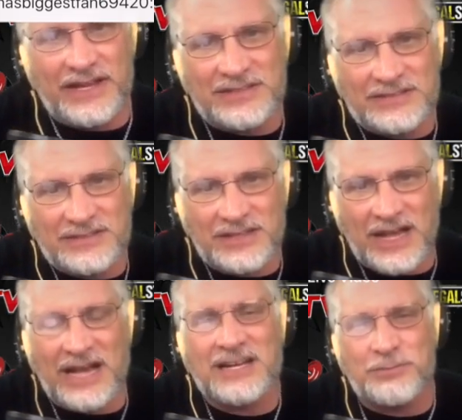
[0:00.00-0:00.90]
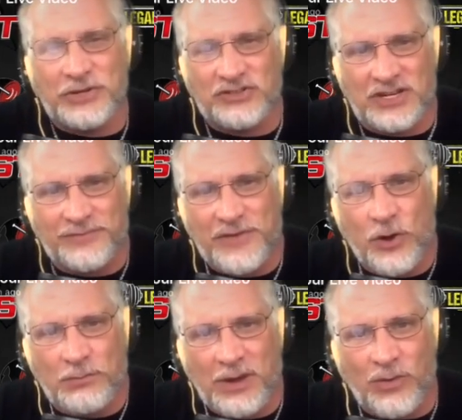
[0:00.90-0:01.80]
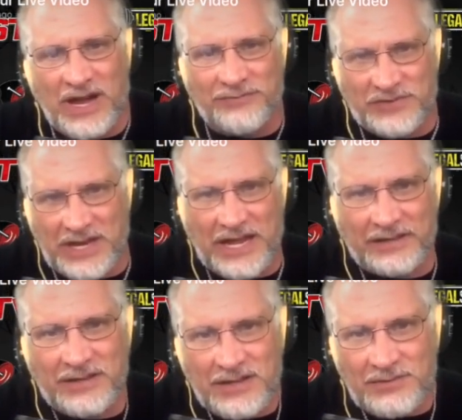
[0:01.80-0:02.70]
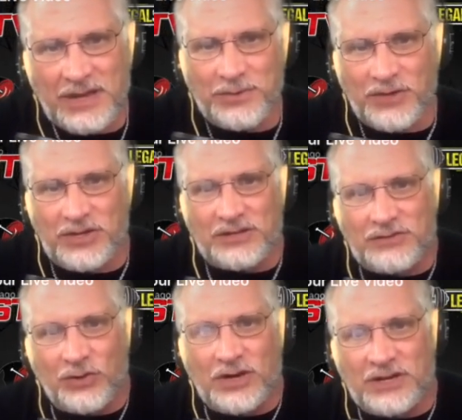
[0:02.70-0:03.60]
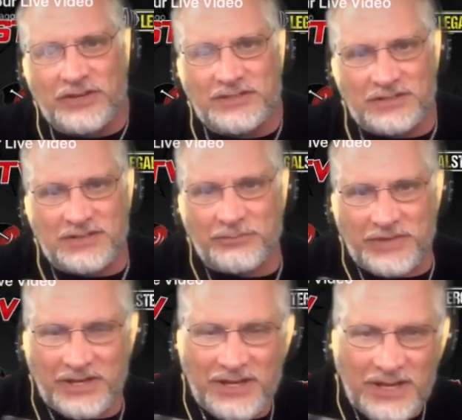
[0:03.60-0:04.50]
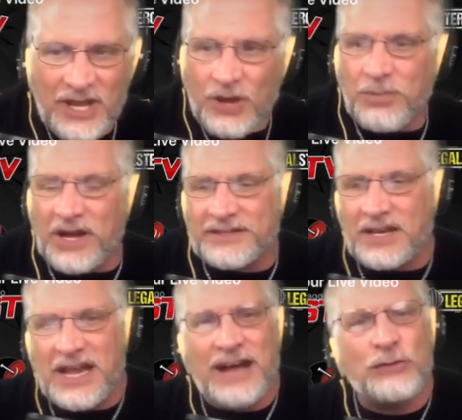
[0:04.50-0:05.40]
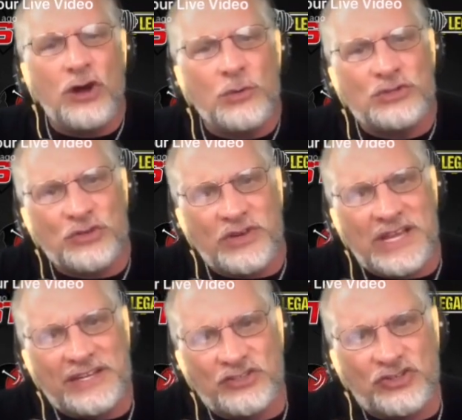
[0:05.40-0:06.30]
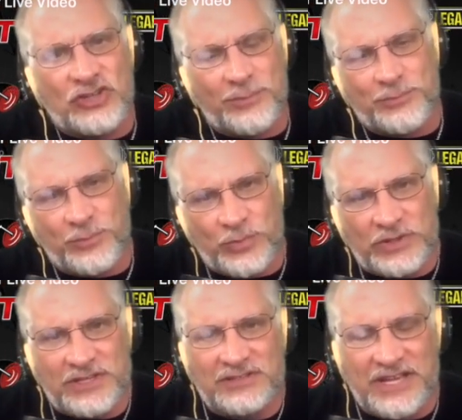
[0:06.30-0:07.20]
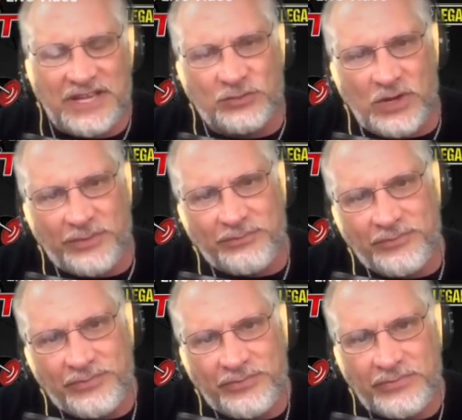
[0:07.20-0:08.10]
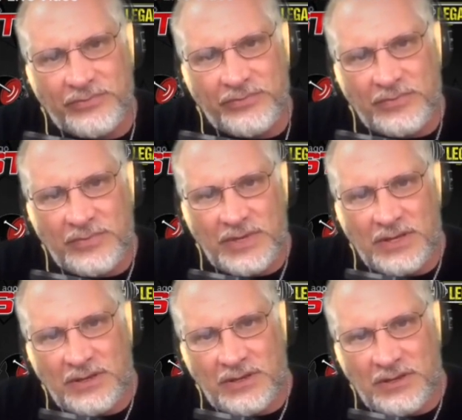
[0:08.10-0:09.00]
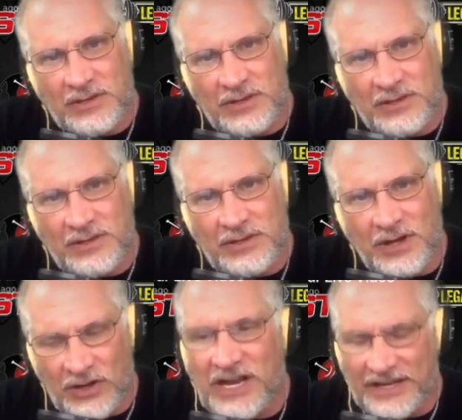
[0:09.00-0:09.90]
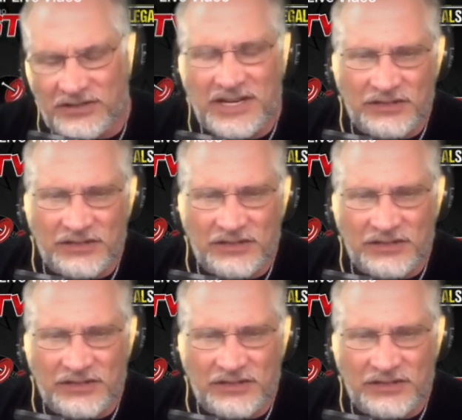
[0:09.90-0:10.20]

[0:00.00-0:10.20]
Yeah, yeah. I'm going to put you on the phone with my wife tonight. Talk her into something. But uh, how long was your relationship with this last one? Uh, about a year and a half.